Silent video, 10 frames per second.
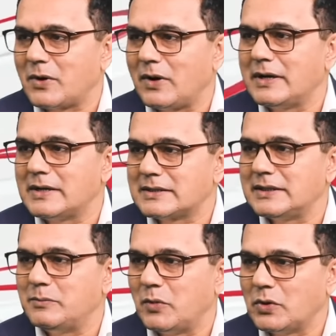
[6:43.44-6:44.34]
call it
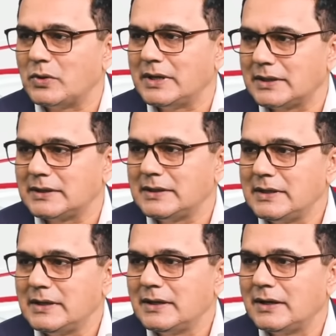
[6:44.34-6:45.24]
still monolith,
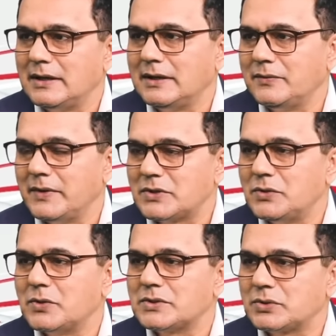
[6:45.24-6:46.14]
which
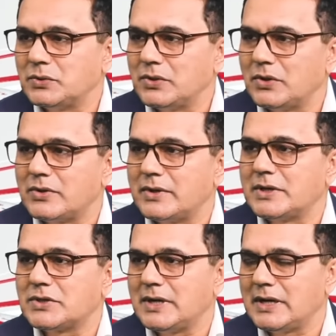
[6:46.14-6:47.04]
goes through your
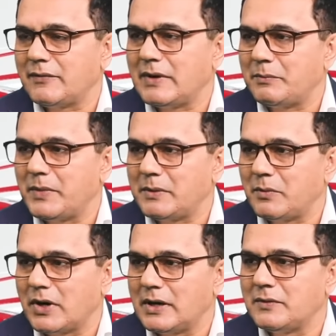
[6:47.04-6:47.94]
traditional development
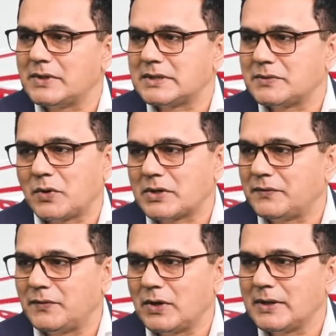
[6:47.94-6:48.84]
model, which is
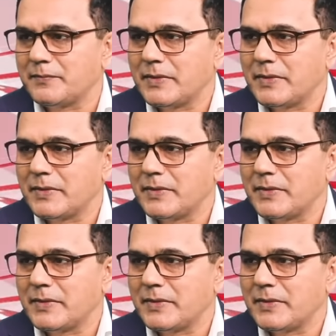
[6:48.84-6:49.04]
waterfall,